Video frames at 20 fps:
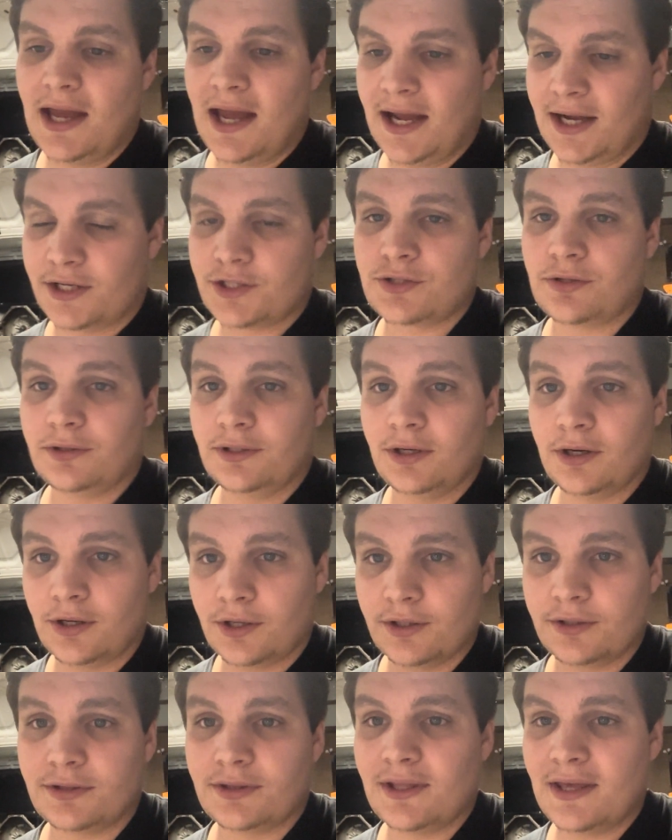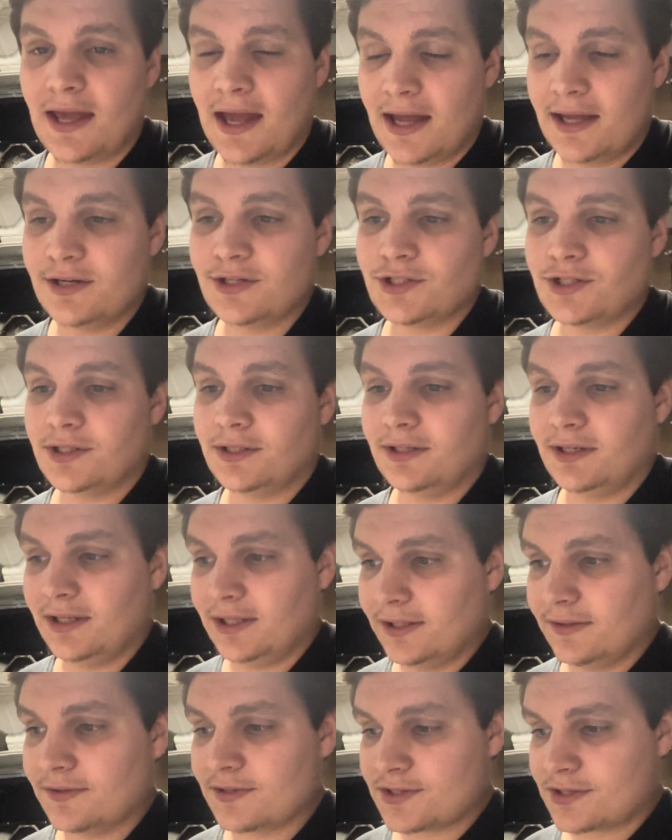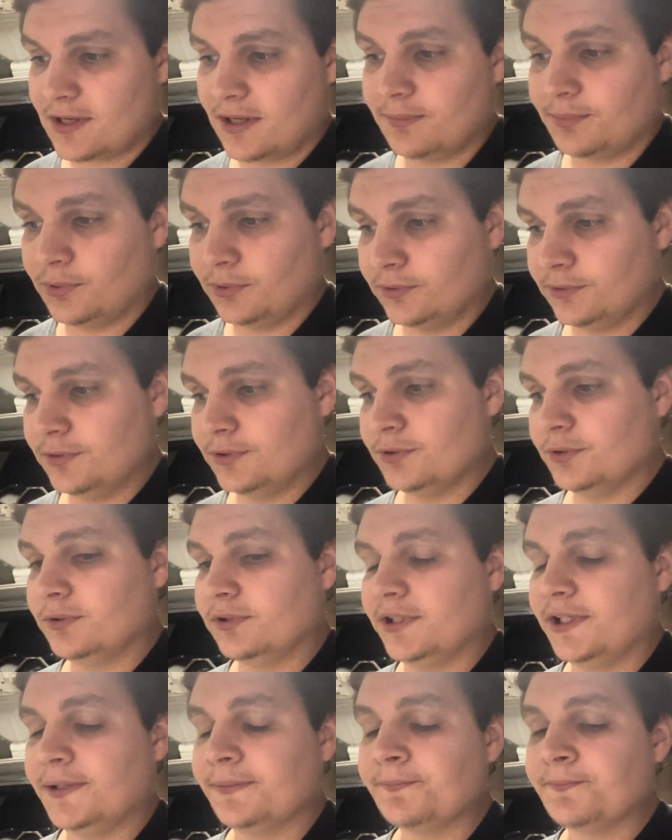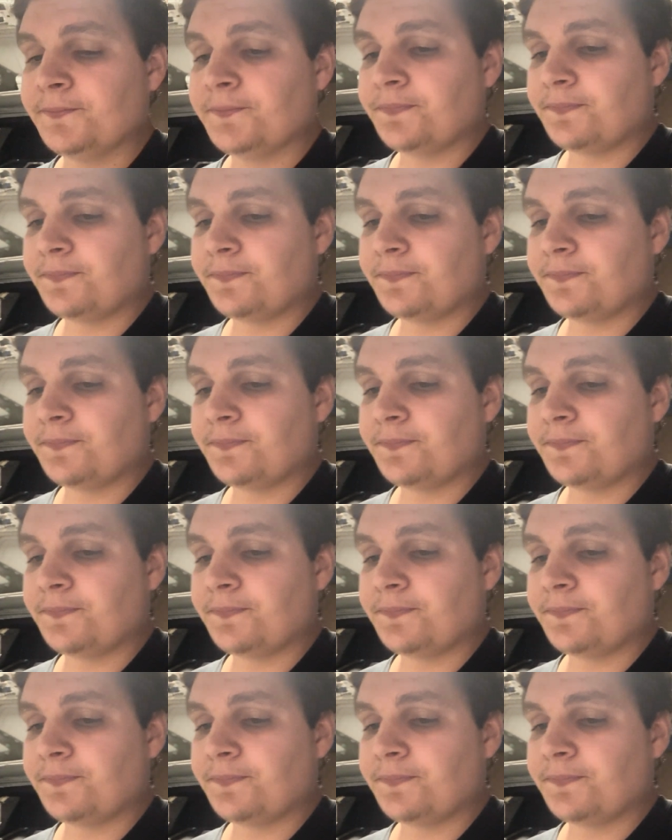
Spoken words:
actually hurt the engine in the sled pull and dually.